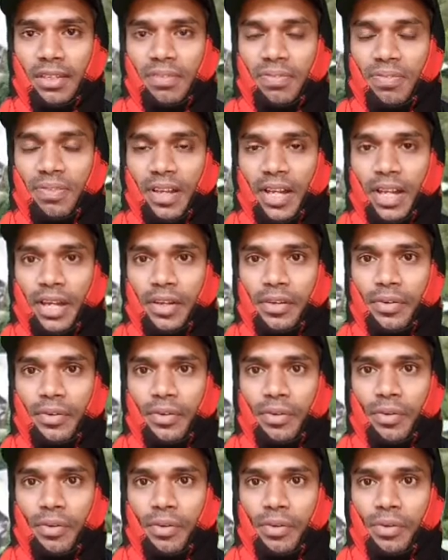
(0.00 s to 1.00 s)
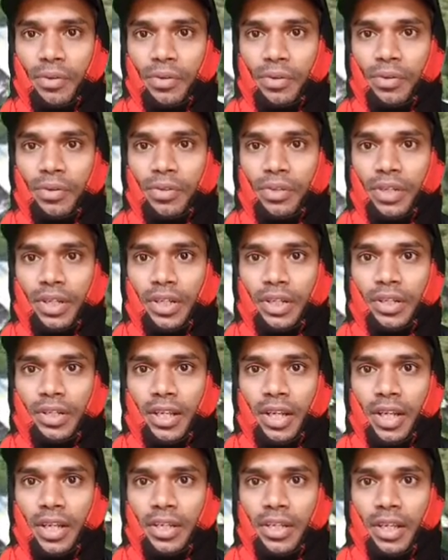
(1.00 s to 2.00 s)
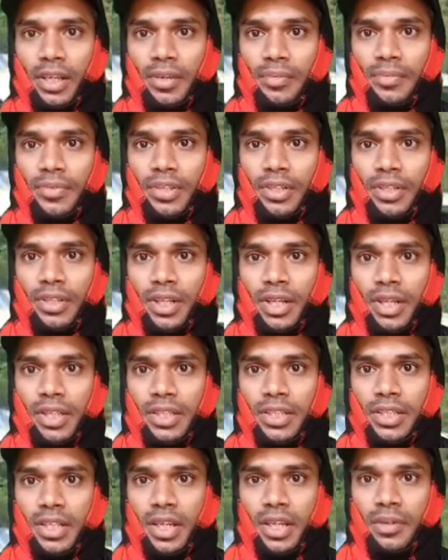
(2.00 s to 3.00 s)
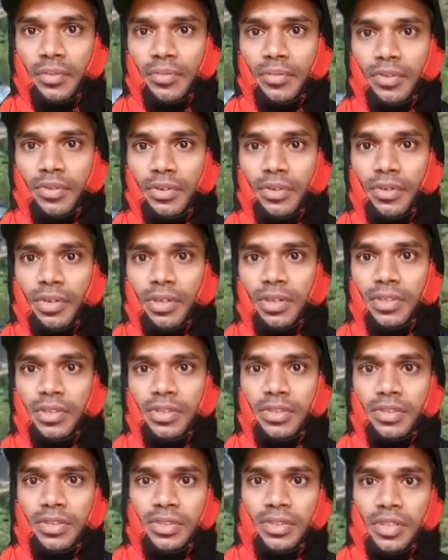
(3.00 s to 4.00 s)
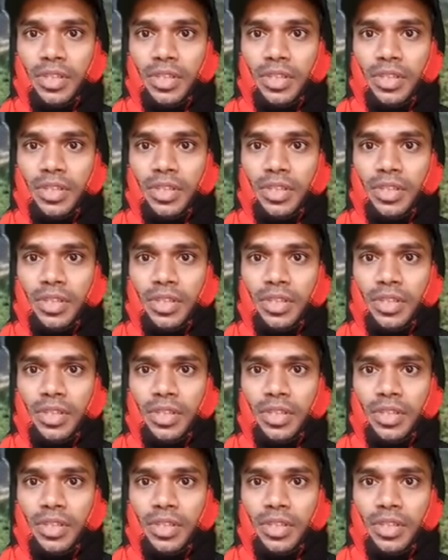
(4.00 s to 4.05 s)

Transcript: If fly drone day times and night times. Oh, this